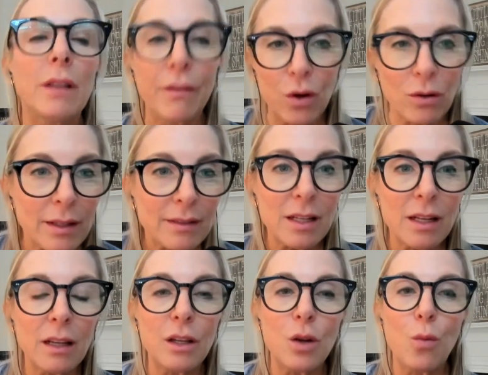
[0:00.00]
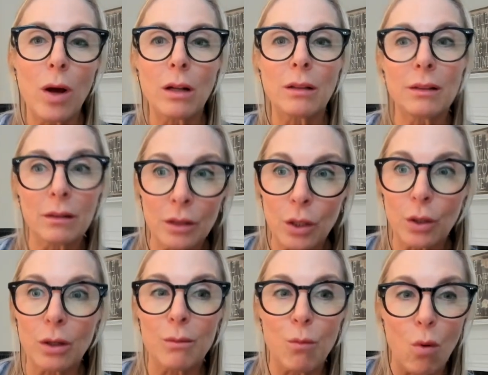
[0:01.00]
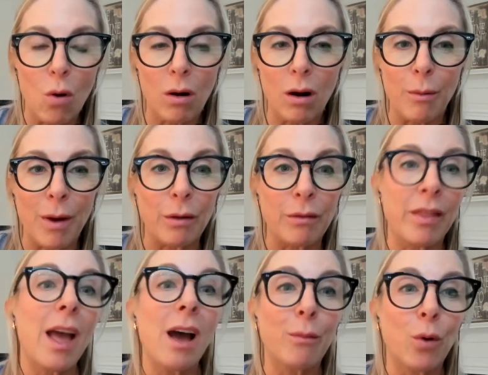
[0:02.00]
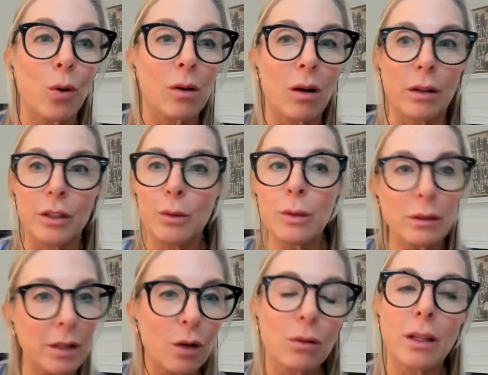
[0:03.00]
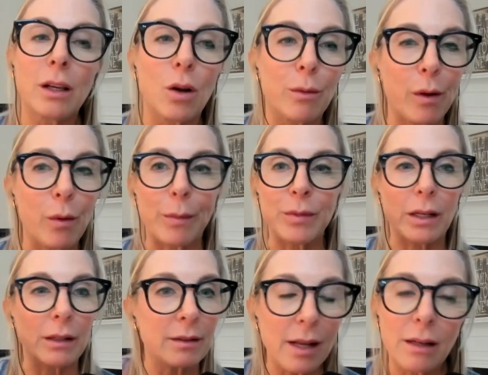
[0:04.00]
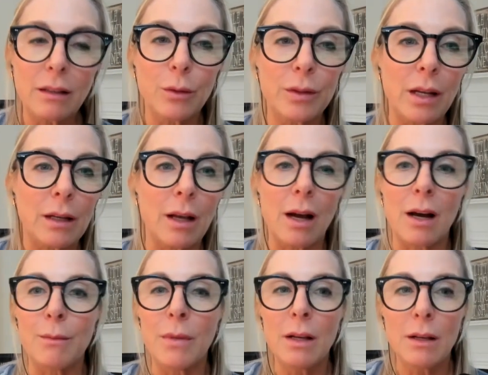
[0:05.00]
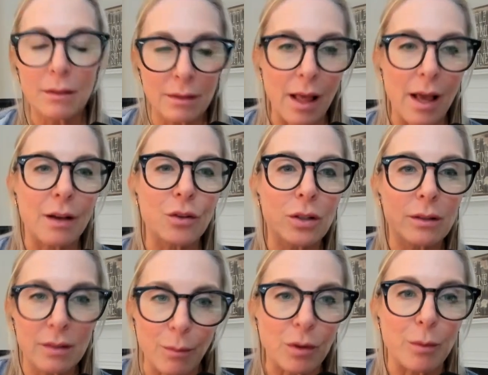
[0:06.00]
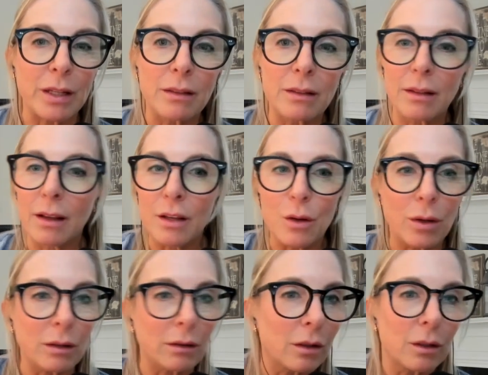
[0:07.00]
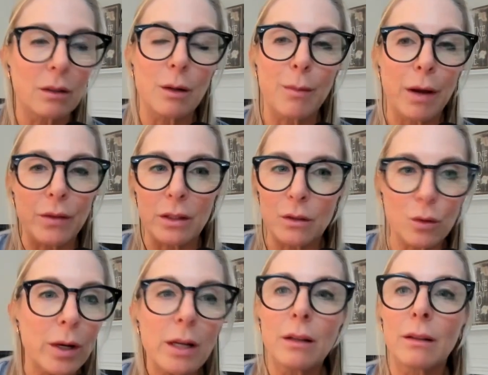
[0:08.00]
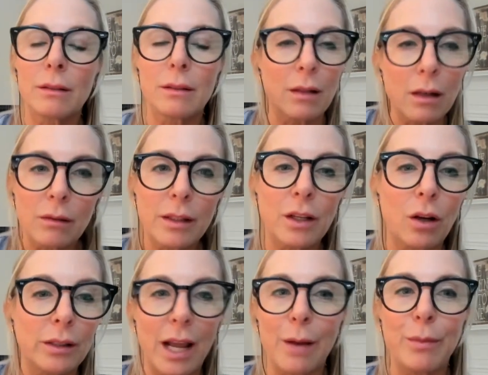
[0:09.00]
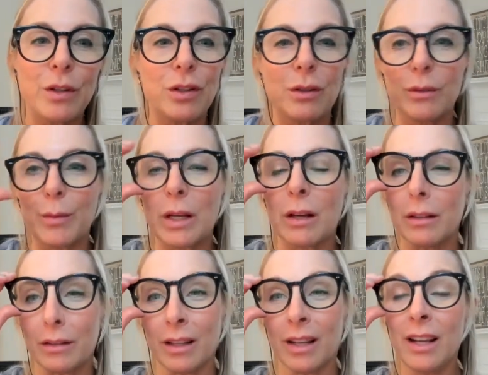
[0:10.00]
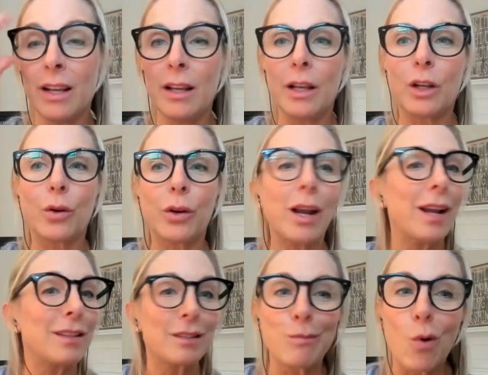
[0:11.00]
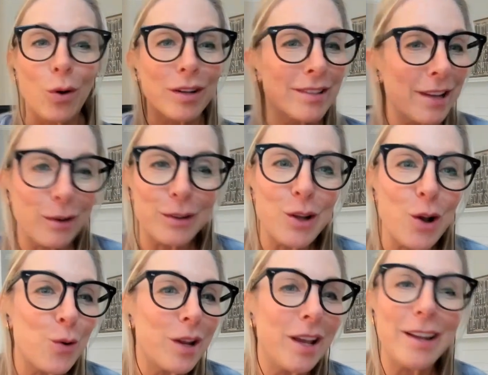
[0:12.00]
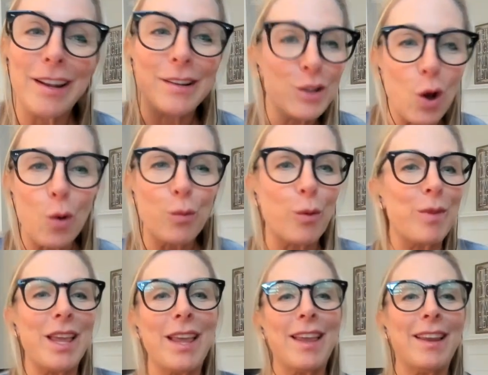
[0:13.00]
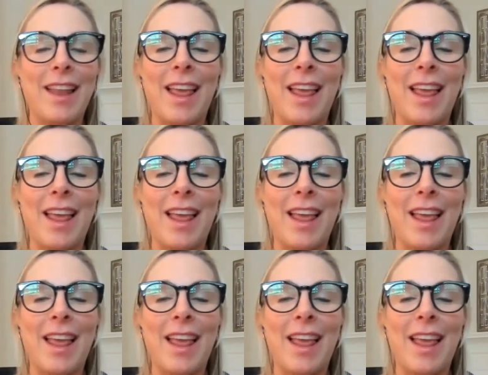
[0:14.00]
if you're listening and you want to learn more about that protocol, you can literally go to my website. It's danalewis.com/supplements. And you can learn about this drink. It's literally called Happy Juice because it creates more serotonin and dopamine.